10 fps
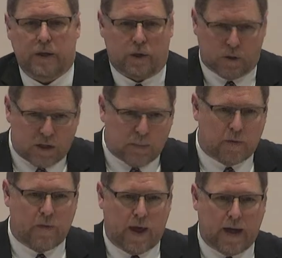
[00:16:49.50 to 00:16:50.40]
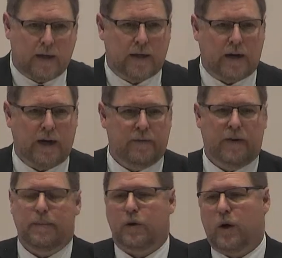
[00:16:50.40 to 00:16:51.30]
some of that kind of
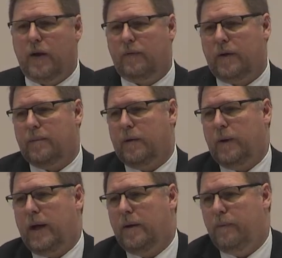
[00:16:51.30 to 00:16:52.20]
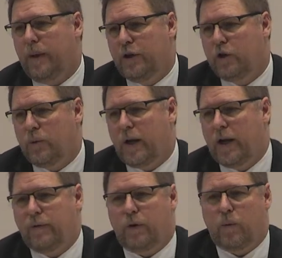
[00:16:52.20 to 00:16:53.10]
demographic, but we had made sure we had
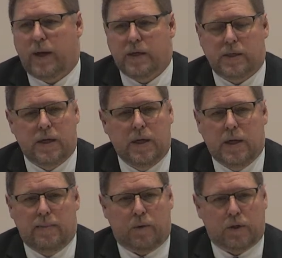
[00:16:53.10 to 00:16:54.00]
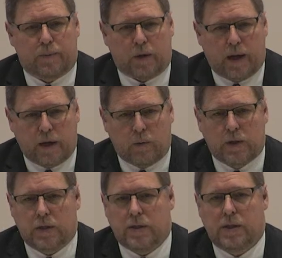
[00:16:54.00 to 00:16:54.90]
every race, multiple
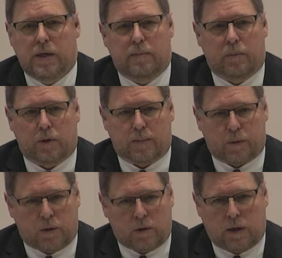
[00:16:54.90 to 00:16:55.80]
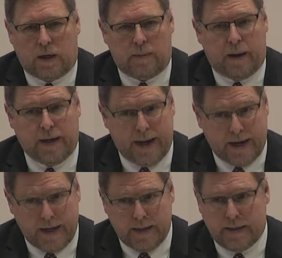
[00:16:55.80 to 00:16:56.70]
languages, multiple
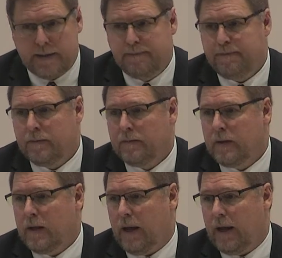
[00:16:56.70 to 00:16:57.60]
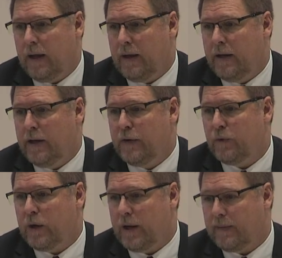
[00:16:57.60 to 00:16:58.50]
identities, and
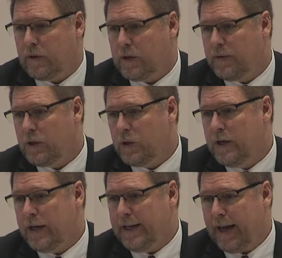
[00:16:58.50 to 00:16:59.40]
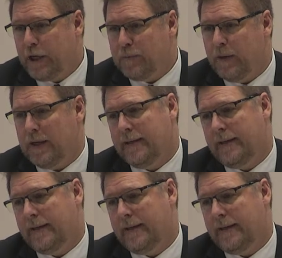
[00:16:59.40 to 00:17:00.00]
different levels of student engagement